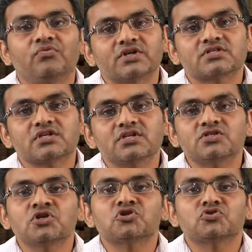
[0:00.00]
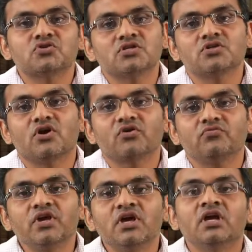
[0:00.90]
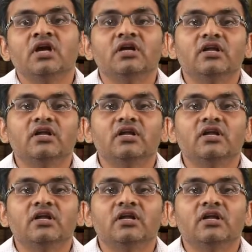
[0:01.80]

First is social geography